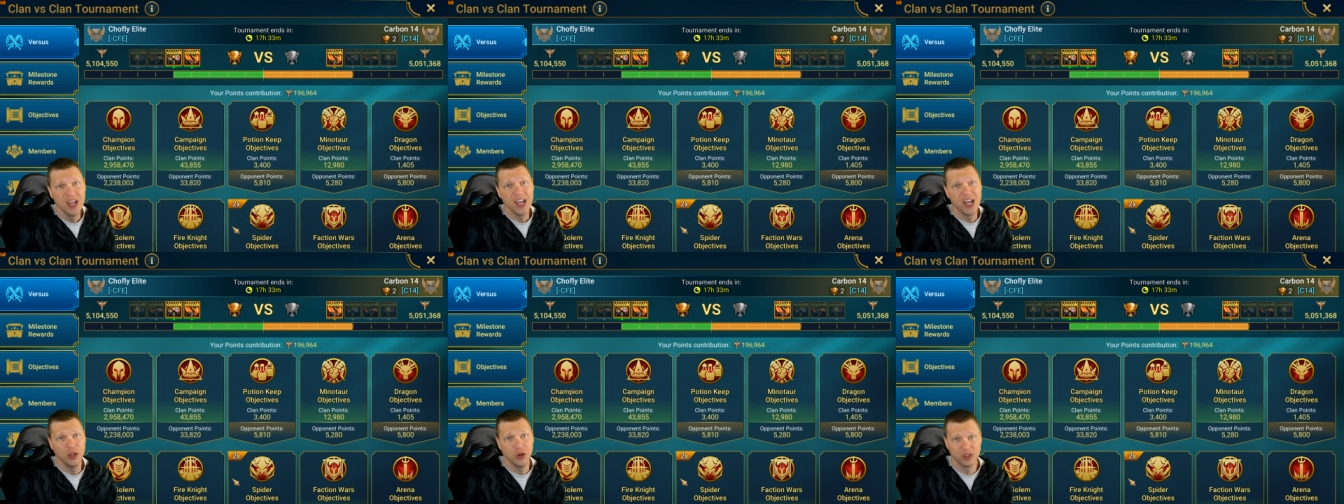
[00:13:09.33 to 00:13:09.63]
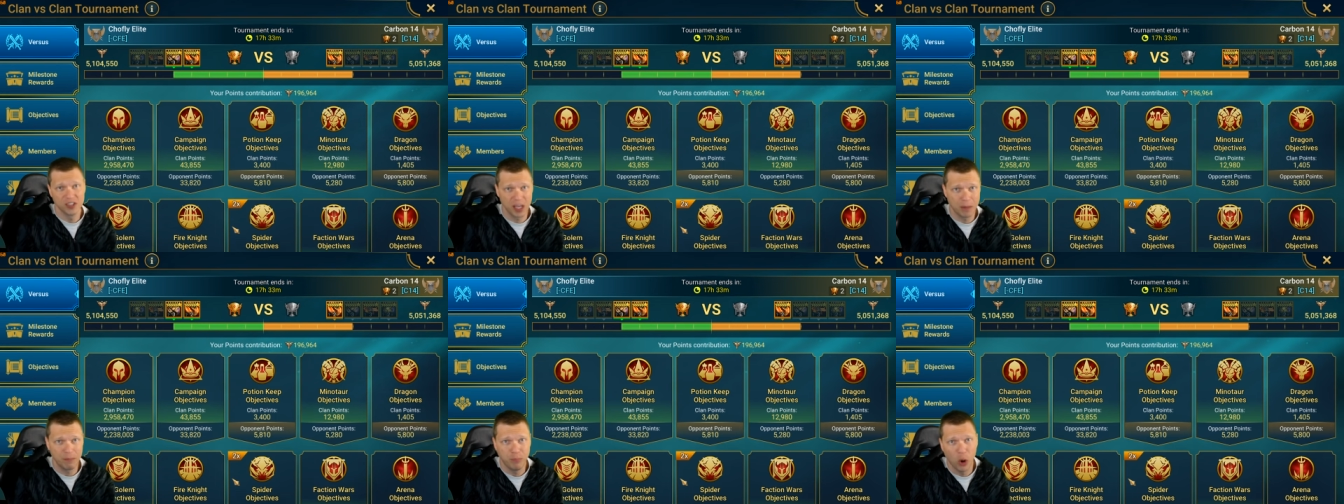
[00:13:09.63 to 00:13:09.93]
It
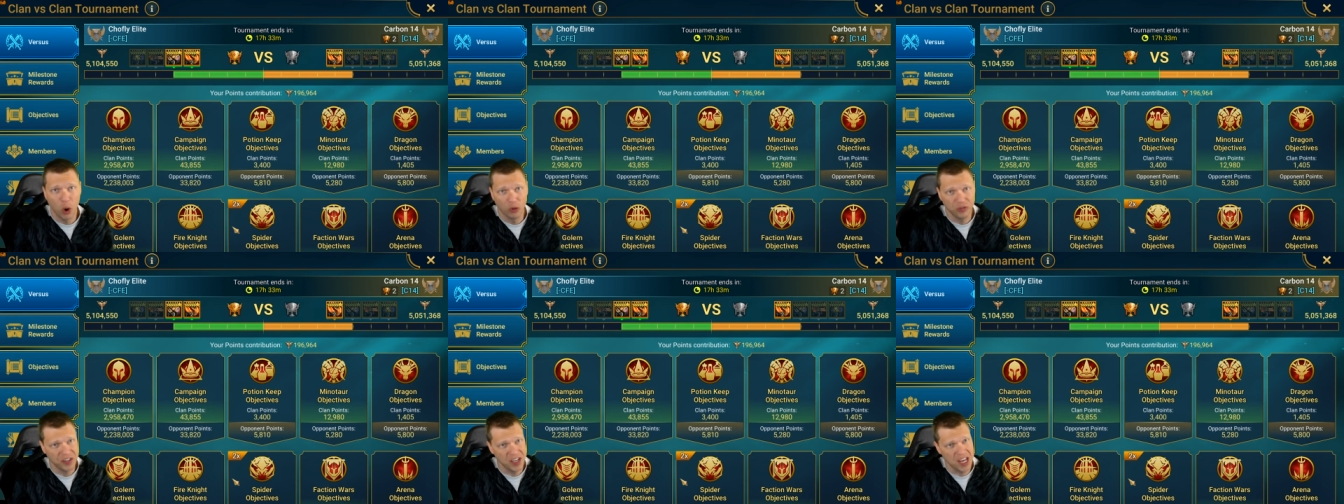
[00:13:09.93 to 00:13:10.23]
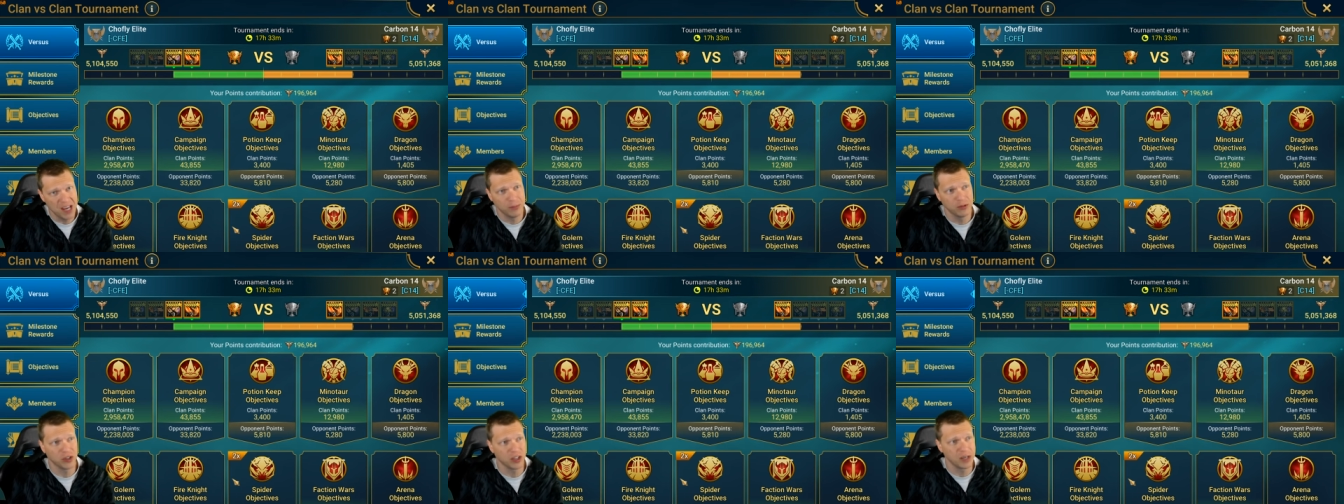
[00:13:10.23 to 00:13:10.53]
looks like both
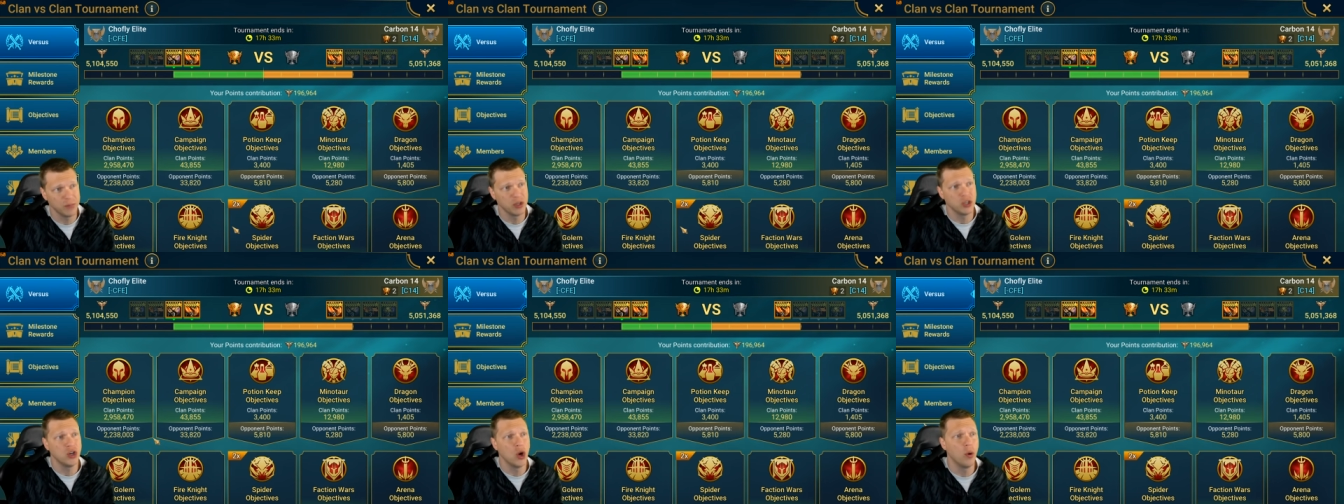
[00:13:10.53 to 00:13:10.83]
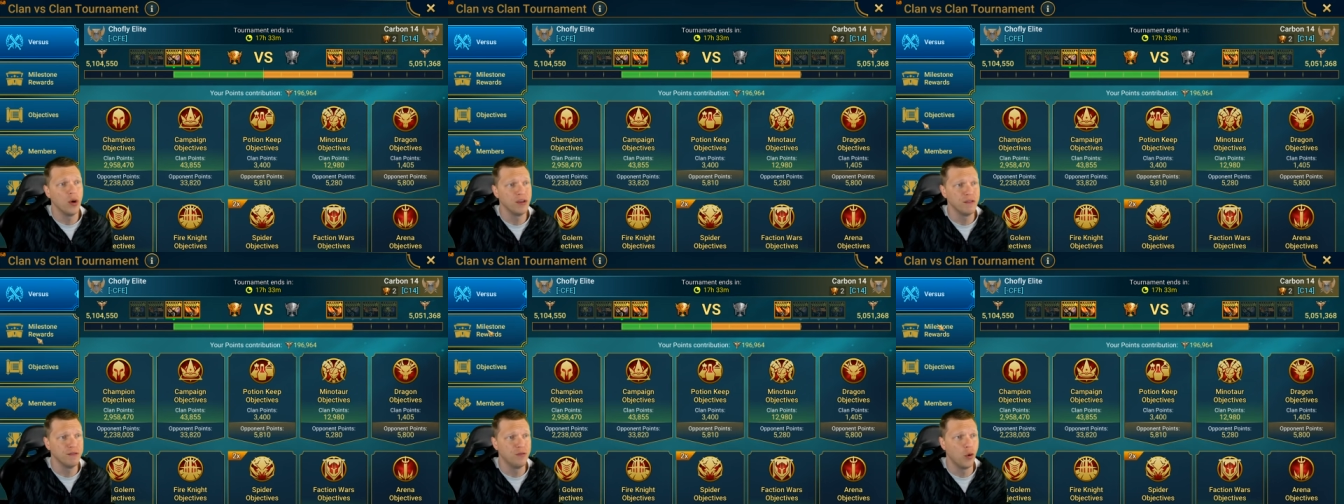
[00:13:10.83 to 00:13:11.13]
teams are going to be
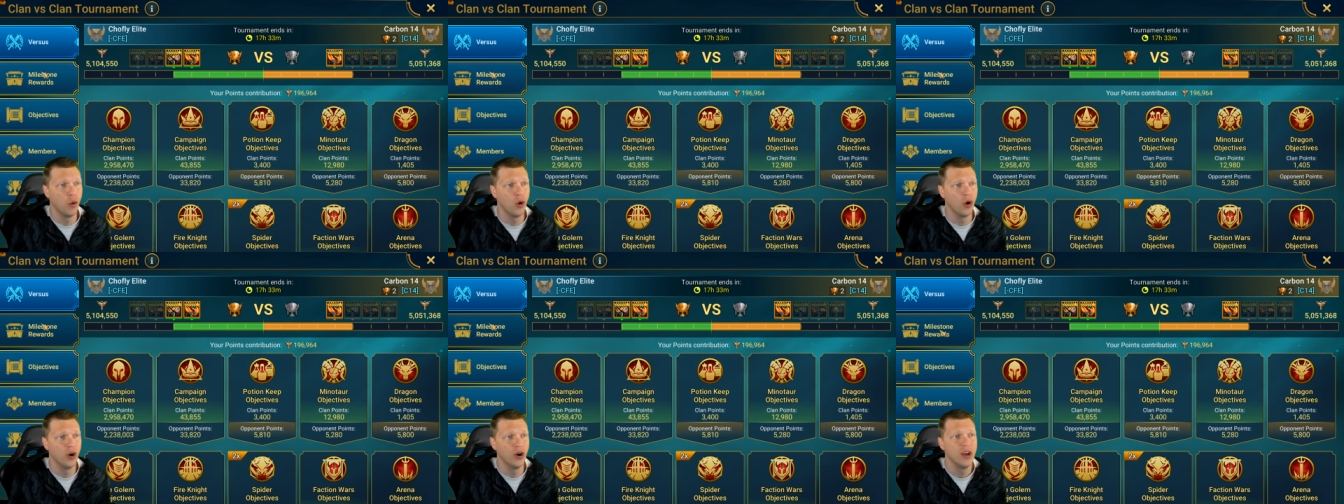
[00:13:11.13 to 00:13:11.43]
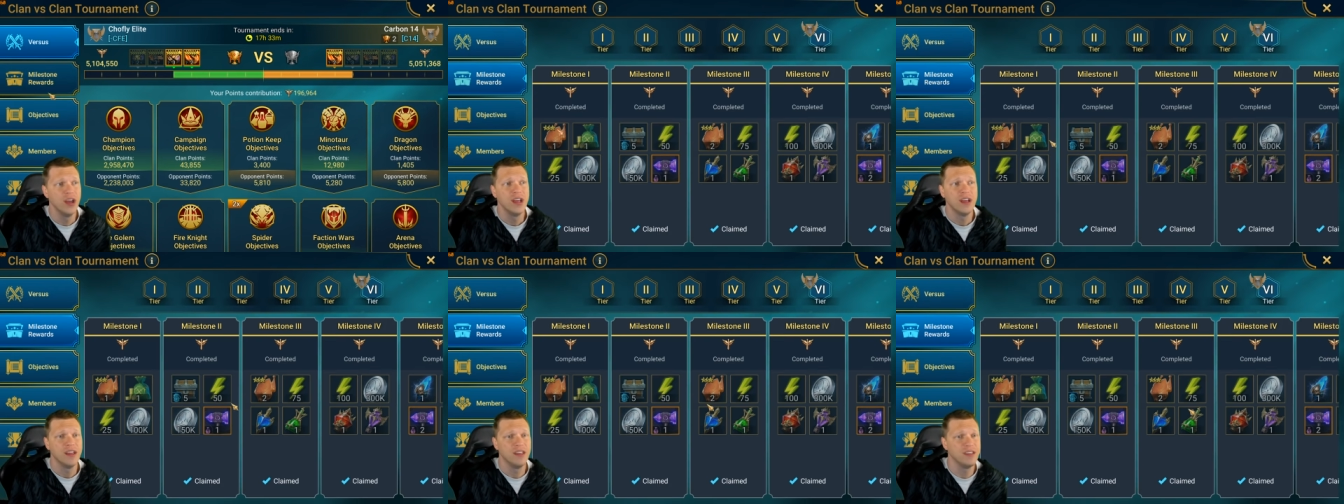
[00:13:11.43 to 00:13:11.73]
going for
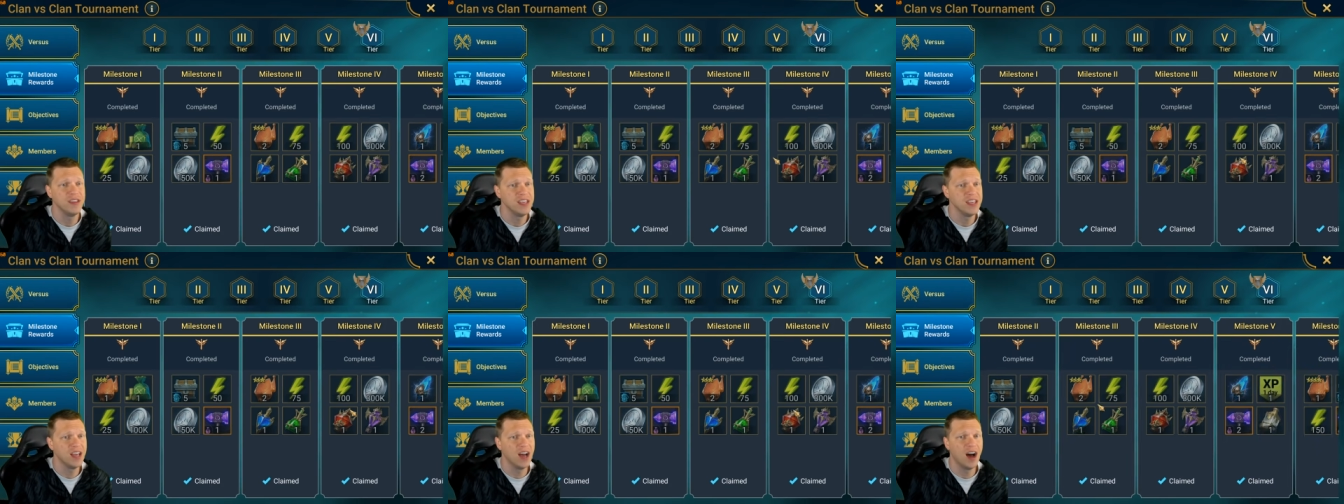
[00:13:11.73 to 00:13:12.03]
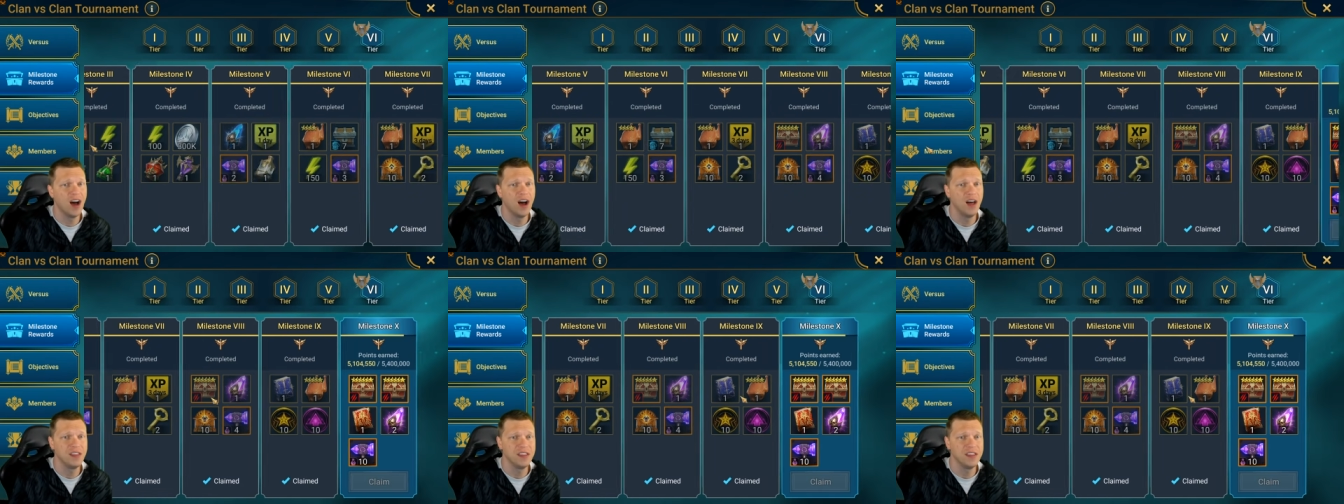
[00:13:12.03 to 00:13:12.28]
the uh,